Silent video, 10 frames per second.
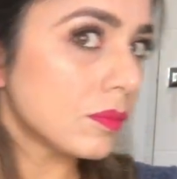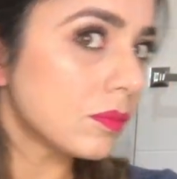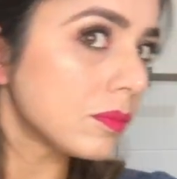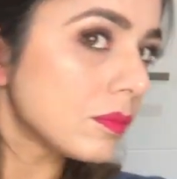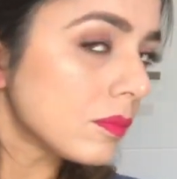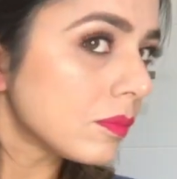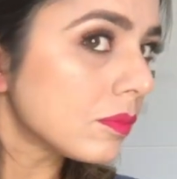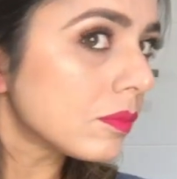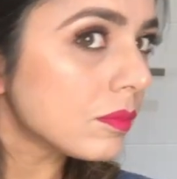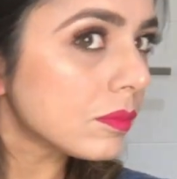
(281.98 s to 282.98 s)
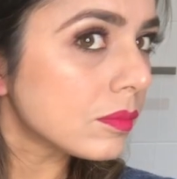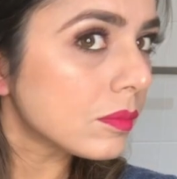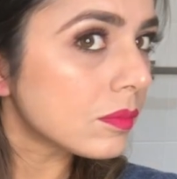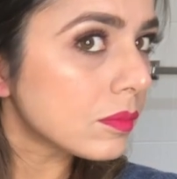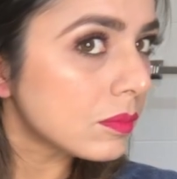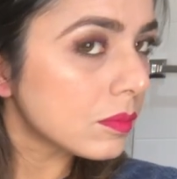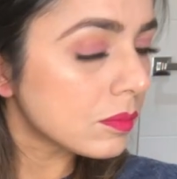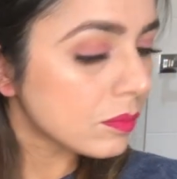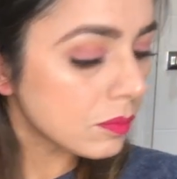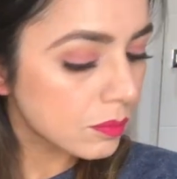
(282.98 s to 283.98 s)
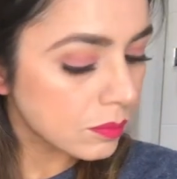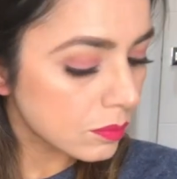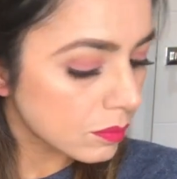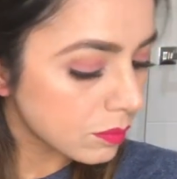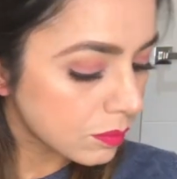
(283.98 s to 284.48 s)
Going to do the same process